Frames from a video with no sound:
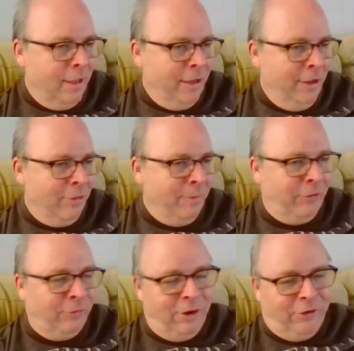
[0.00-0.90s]

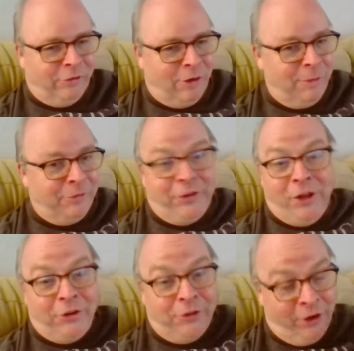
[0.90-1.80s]
best way to describe it is the
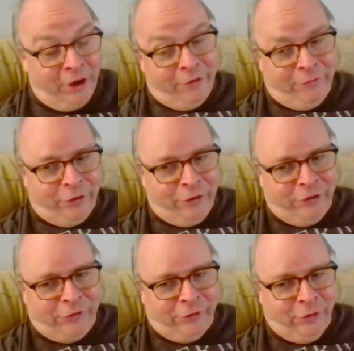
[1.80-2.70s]
alternative version.
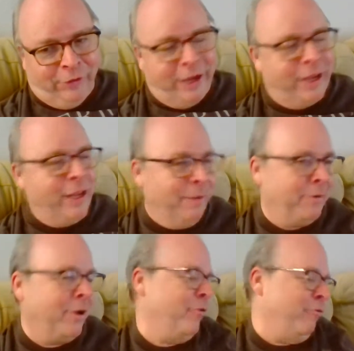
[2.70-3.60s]
It's sort of like hip
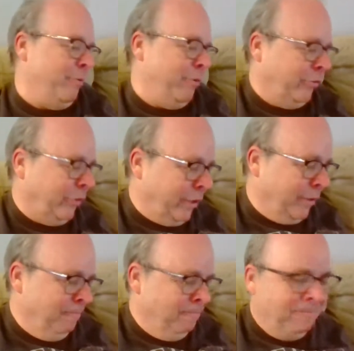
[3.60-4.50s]
country music.
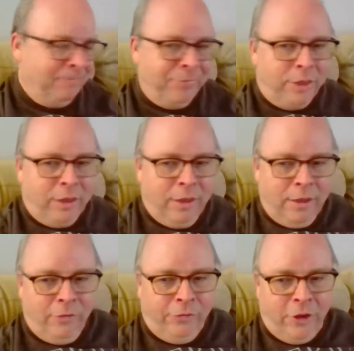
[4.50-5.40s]

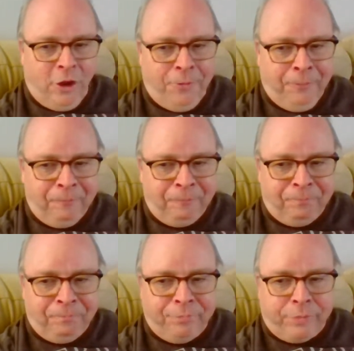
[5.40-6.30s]
So,
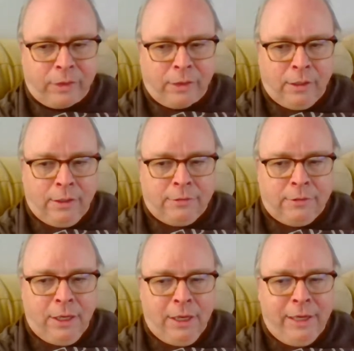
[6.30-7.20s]

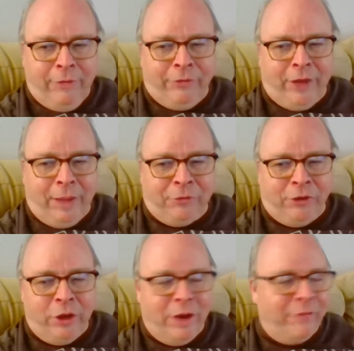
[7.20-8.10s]
Dave Sapsel,
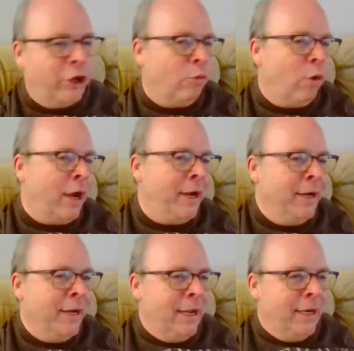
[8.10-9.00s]
you have a good one.
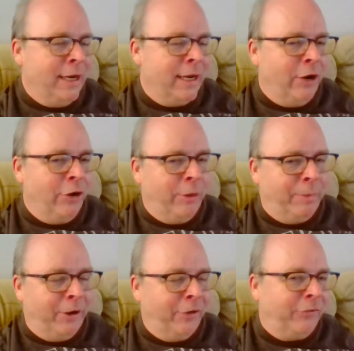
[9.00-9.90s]
Take care of your
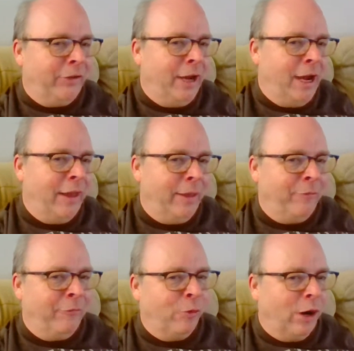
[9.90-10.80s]
parents. Say hi to them
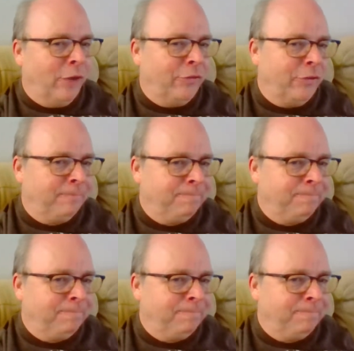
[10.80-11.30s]
for us.